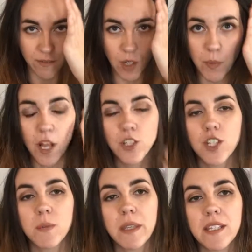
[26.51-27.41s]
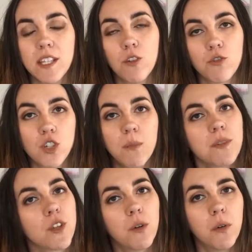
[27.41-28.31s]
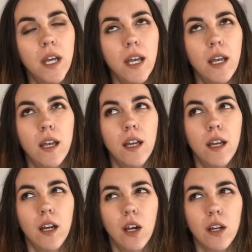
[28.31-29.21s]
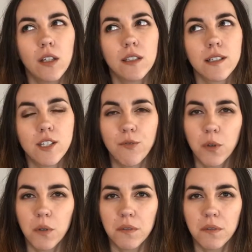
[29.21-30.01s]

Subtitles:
of nail polishes because they don't chip so they